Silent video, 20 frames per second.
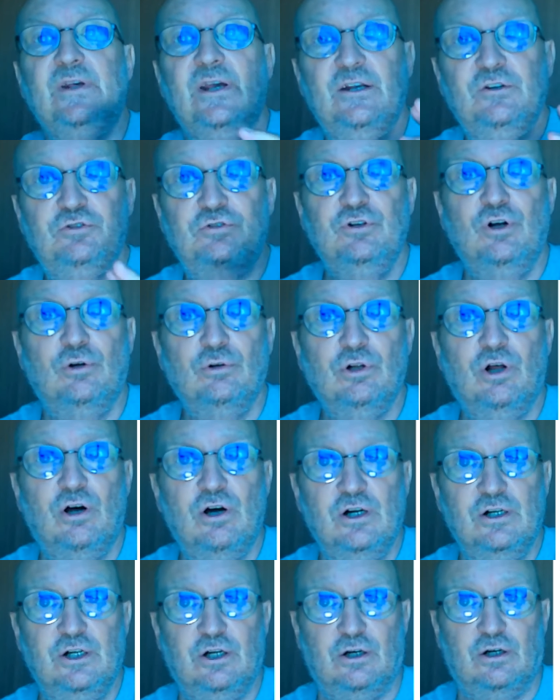is no
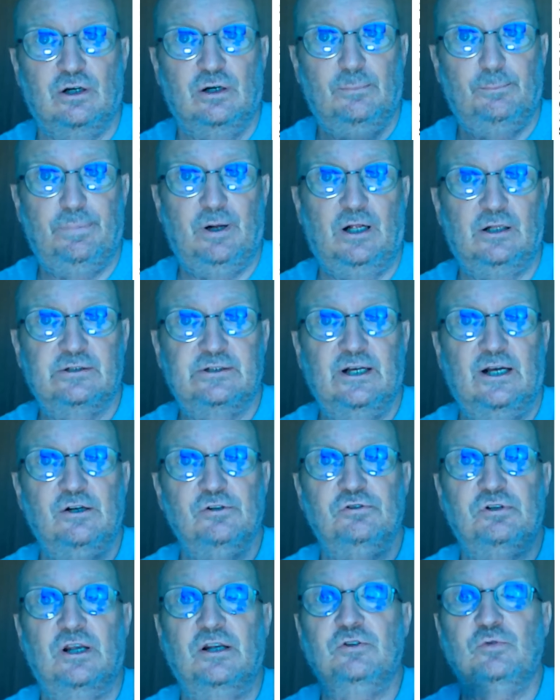longer, Paul
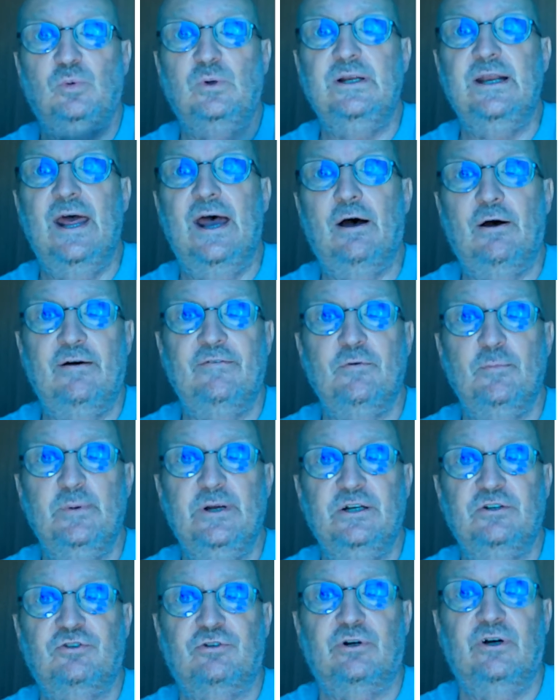tells us, we now have a
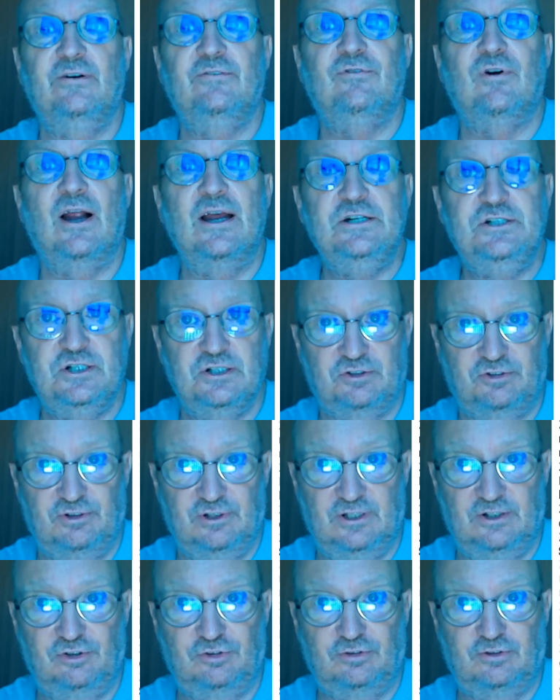ministry of
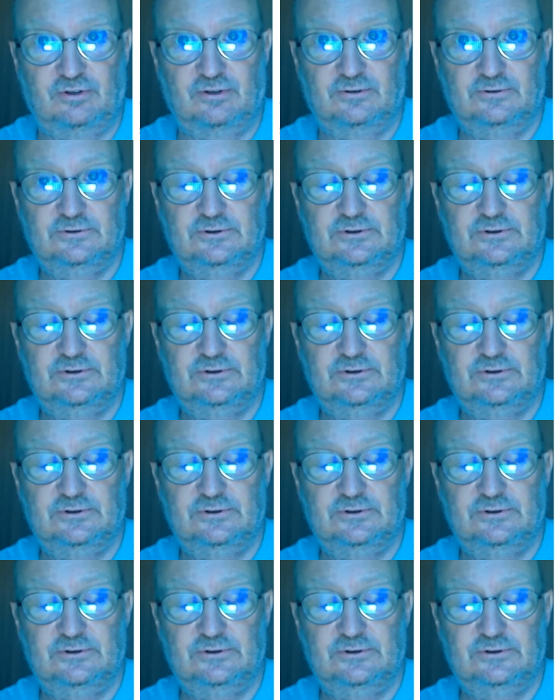righteousness.